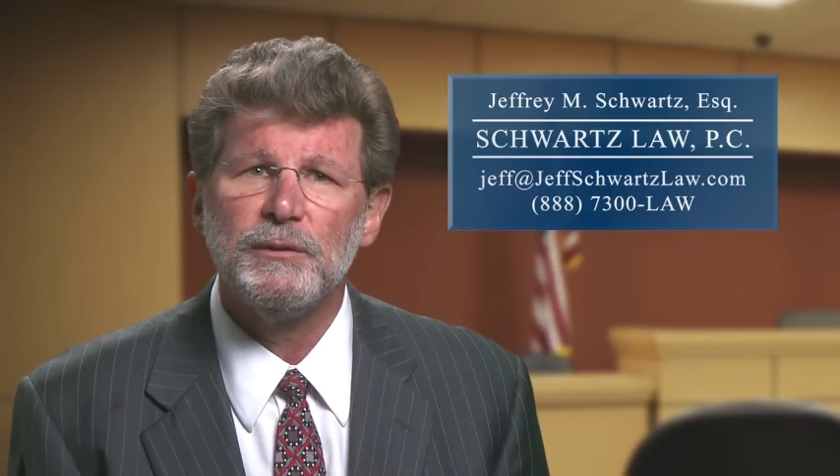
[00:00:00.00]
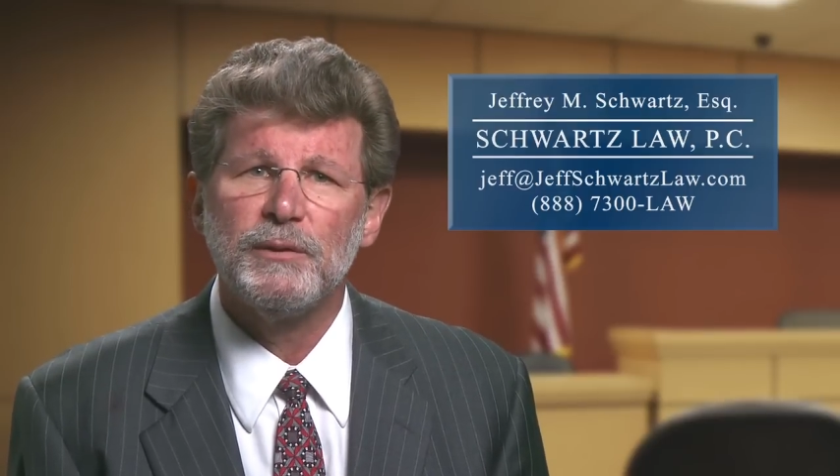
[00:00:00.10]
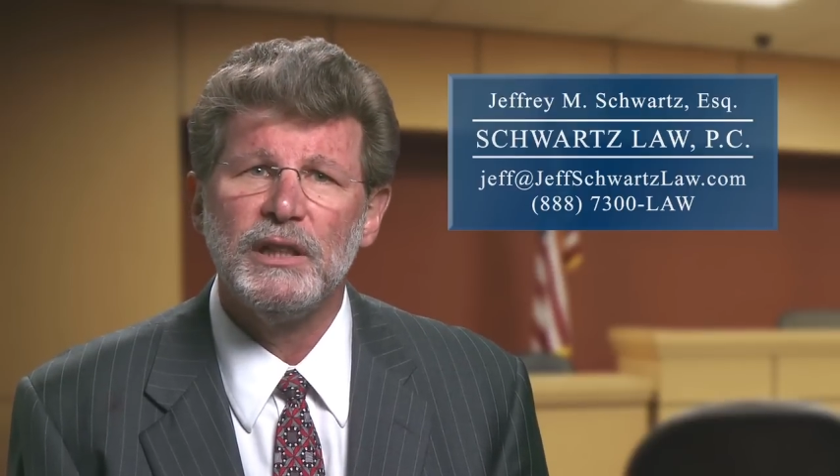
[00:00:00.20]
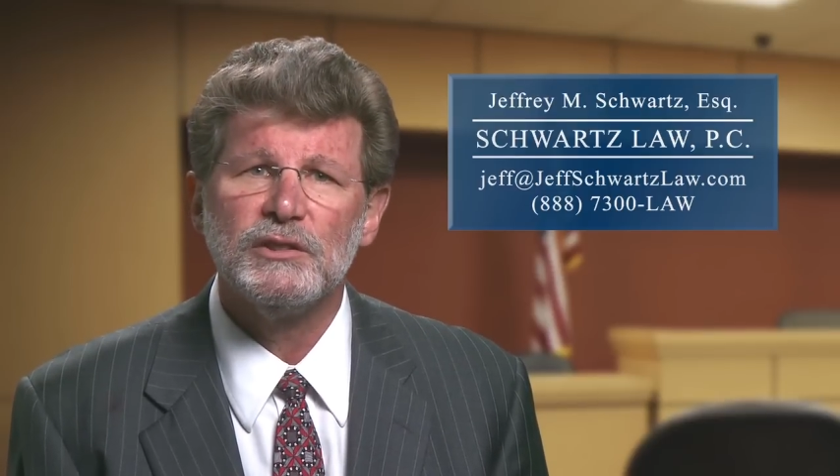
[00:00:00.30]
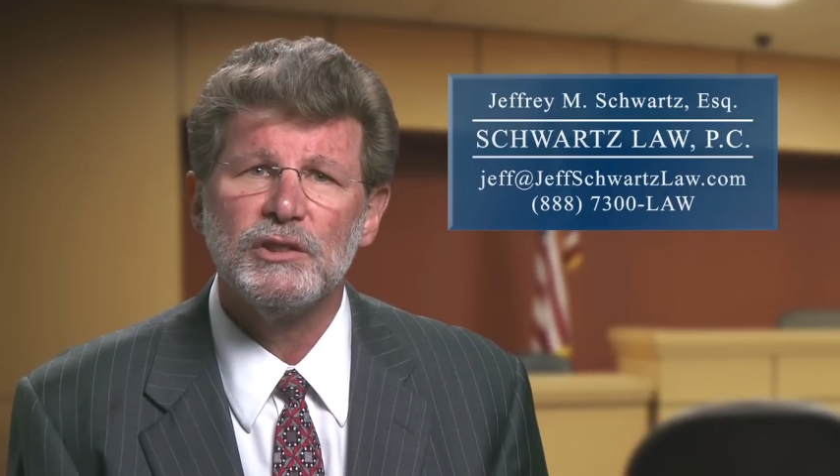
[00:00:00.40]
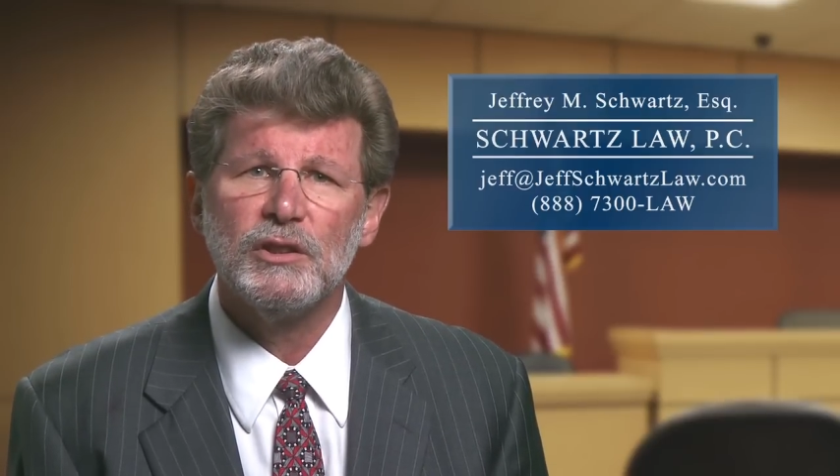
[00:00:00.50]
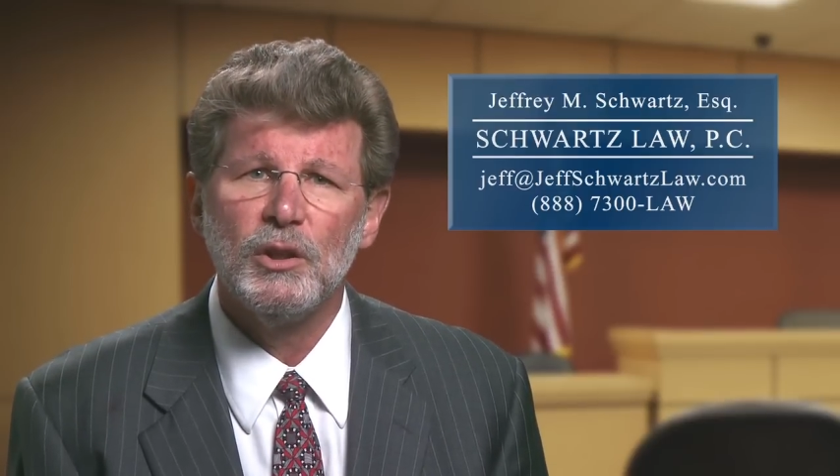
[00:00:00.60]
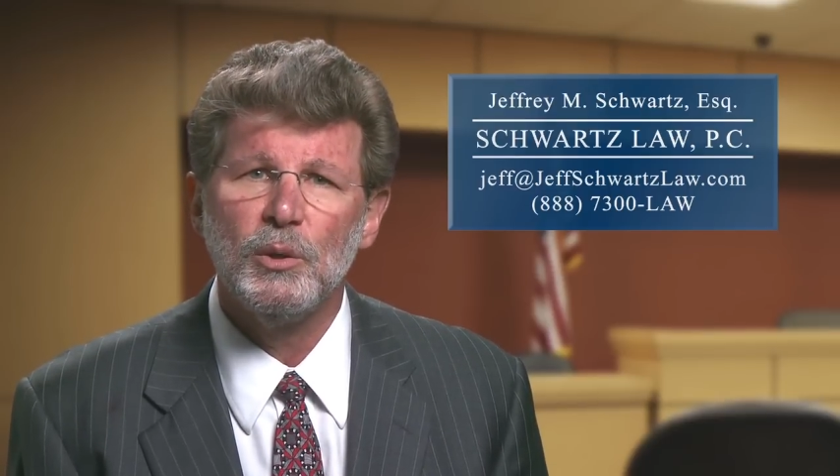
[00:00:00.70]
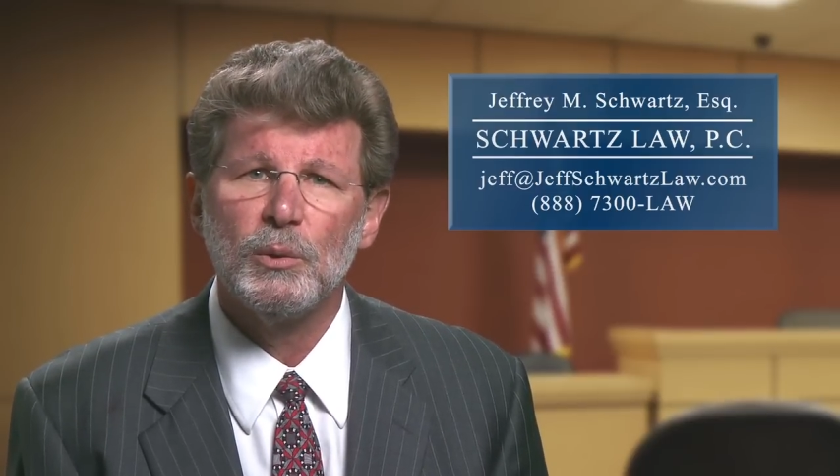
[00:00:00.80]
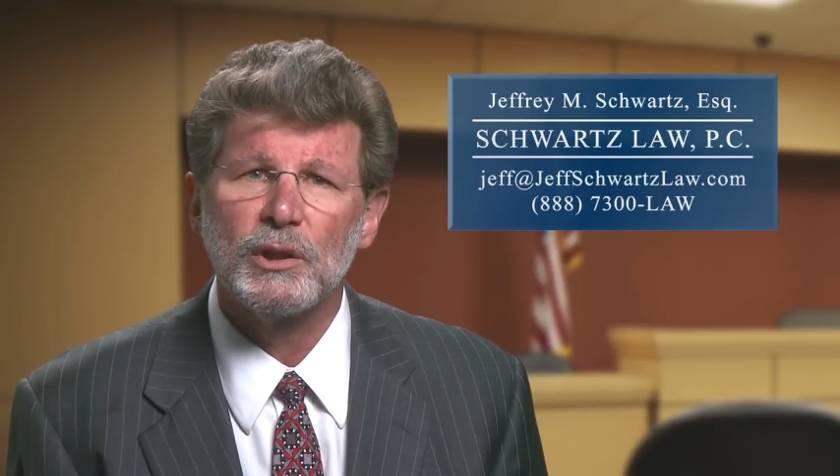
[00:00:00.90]
friends, and
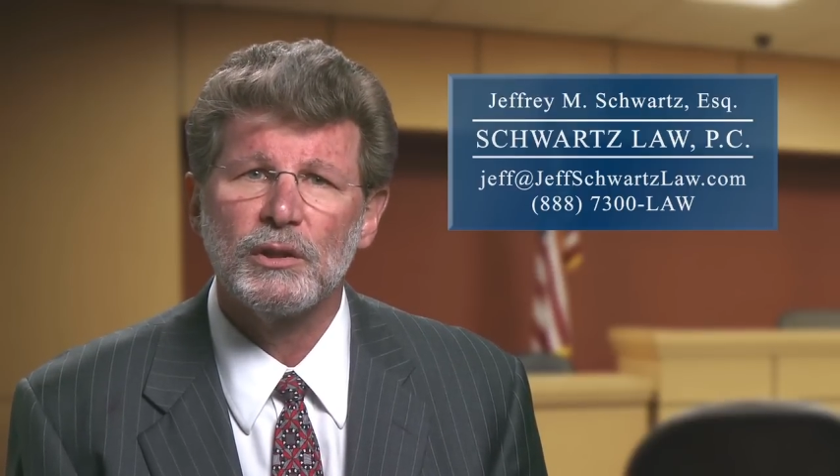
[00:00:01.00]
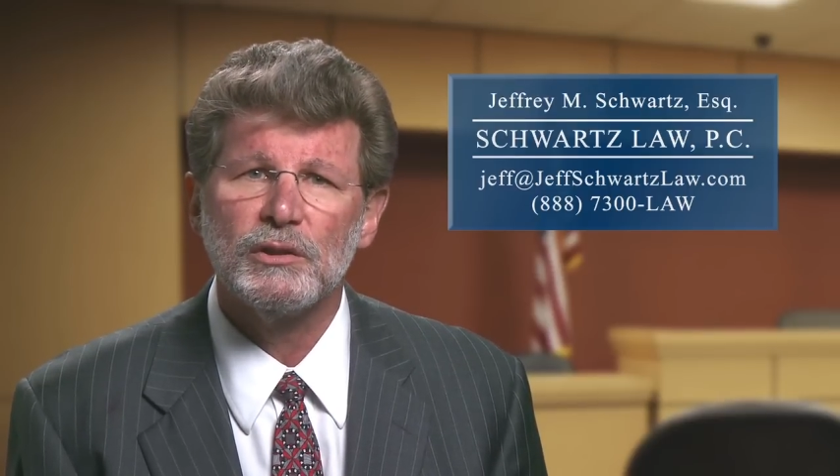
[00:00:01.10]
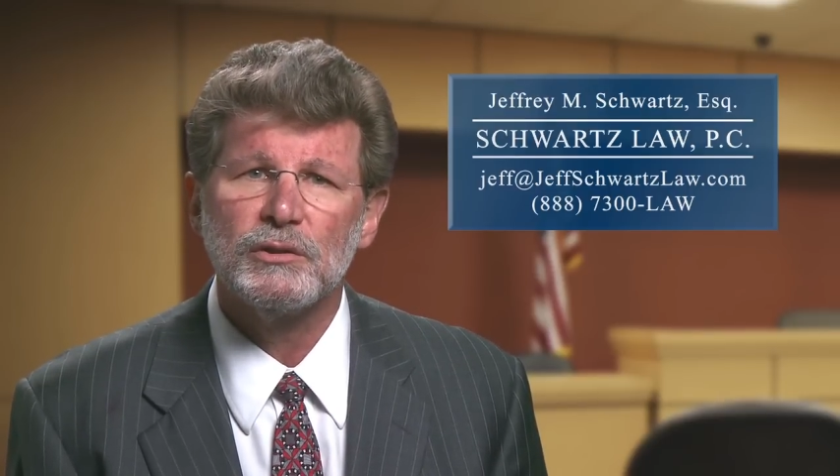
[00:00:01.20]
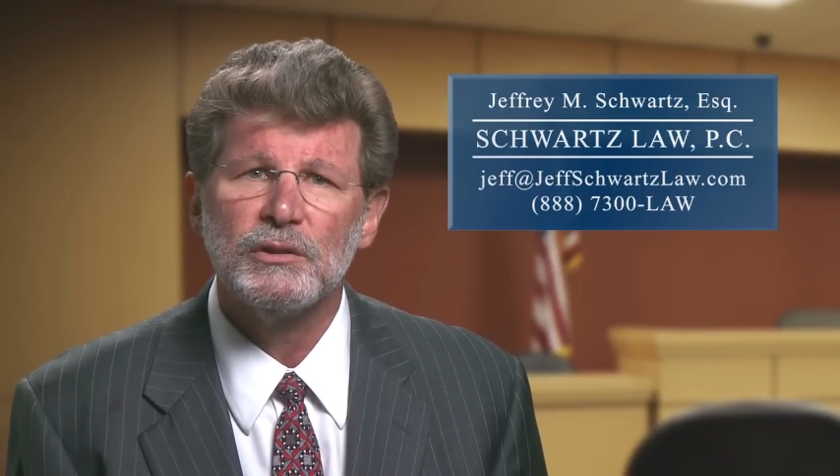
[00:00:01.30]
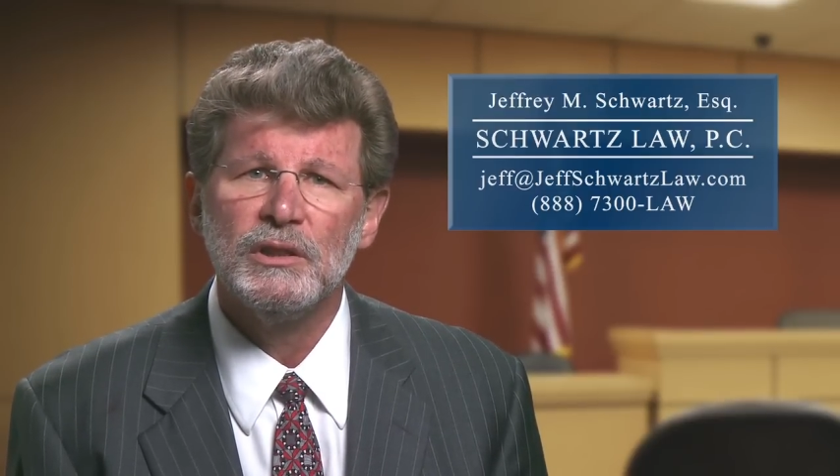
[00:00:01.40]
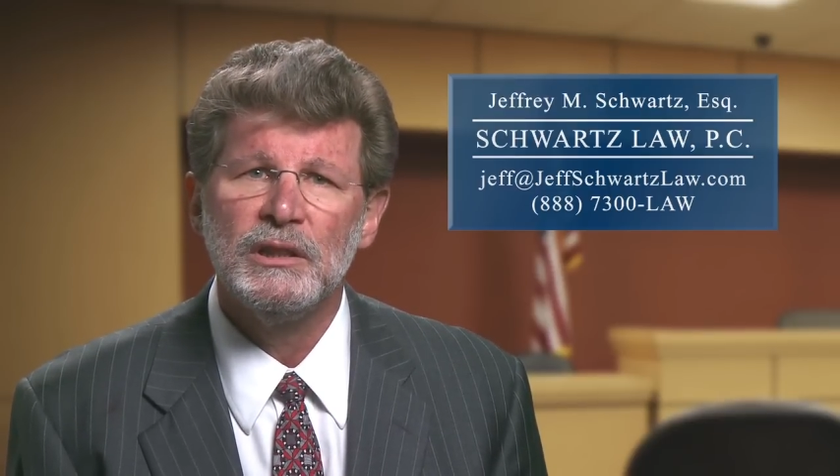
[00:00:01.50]
coworkers.